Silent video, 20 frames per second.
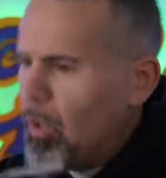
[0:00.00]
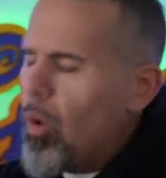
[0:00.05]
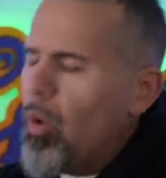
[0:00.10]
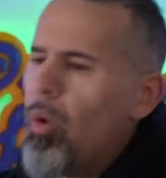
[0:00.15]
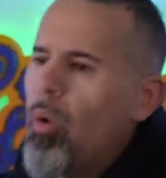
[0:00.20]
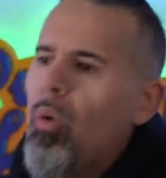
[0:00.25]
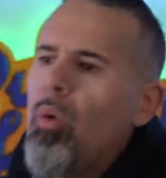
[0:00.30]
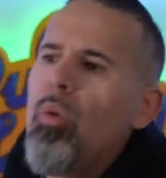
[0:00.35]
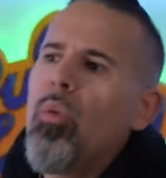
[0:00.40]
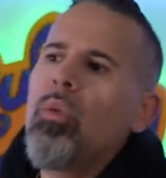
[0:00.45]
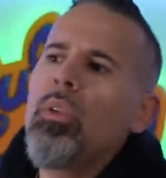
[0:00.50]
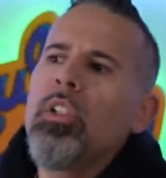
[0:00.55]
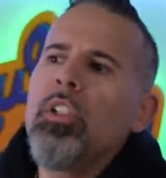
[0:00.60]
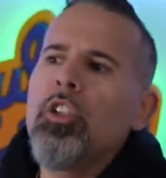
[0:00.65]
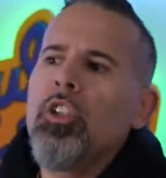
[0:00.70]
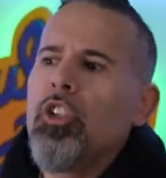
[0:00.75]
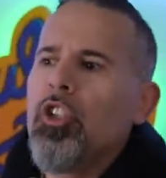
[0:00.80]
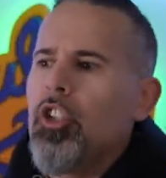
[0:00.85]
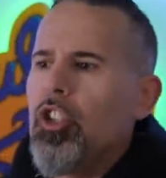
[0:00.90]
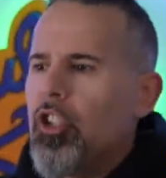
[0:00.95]
Holy
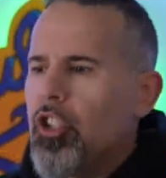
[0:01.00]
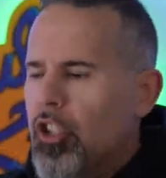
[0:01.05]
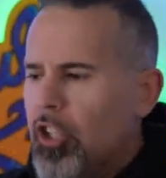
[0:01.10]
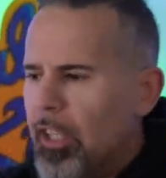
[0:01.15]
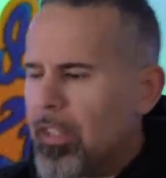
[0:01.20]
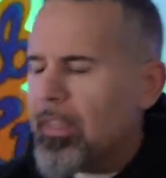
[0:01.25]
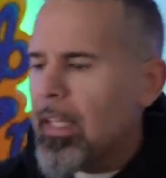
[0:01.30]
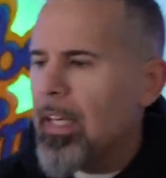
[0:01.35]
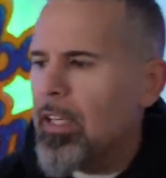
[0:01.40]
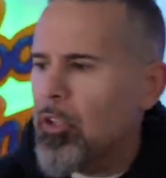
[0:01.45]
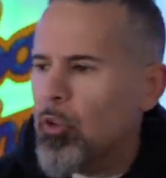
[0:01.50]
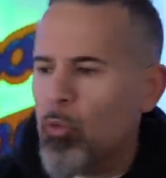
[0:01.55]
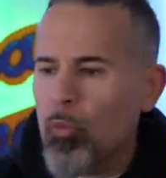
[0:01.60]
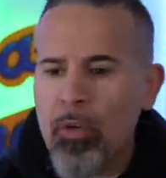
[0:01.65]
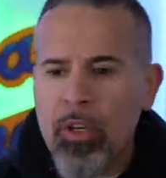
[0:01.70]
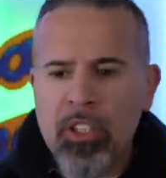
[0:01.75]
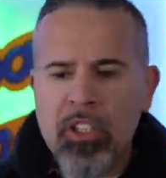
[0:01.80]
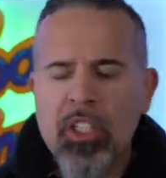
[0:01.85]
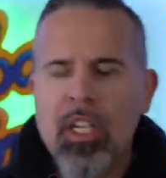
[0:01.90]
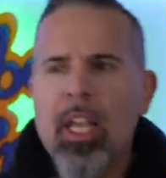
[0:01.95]
shit, that is
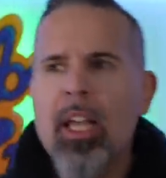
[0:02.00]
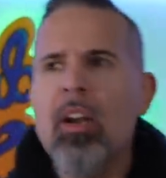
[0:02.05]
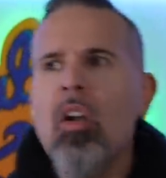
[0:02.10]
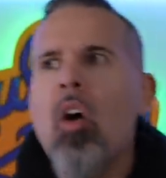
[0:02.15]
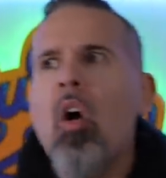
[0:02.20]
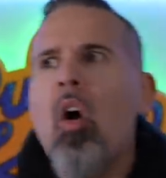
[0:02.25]
rich and